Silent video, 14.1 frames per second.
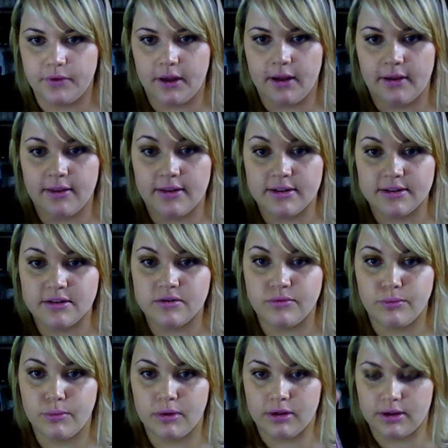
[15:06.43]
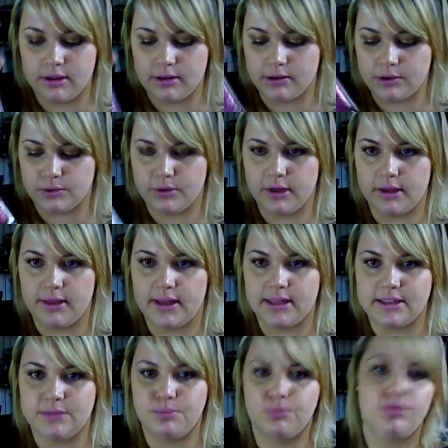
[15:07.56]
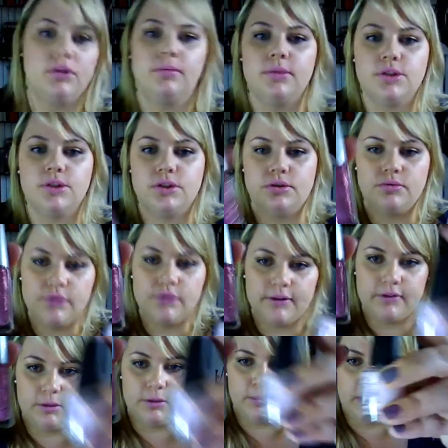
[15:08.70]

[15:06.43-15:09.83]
Yeah, and this is really glittery, and that's pretty much definitely